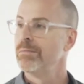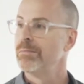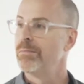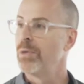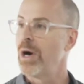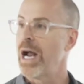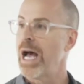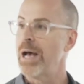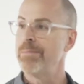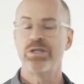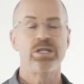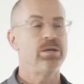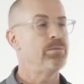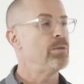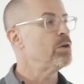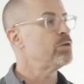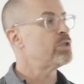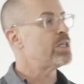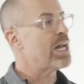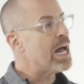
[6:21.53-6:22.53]
Perhaps the
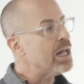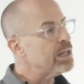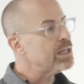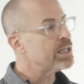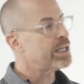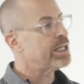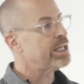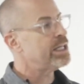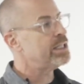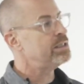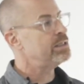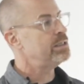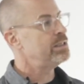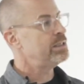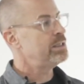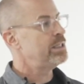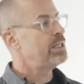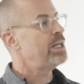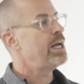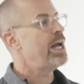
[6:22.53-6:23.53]
most elegant
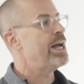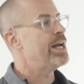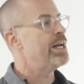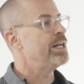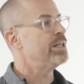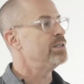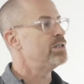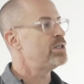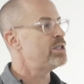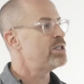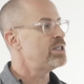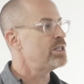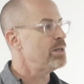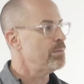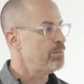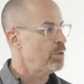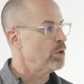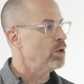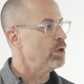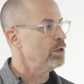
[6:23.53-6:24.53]
and
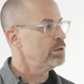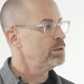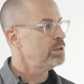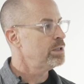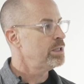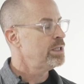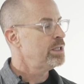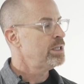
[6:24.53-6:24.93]
simple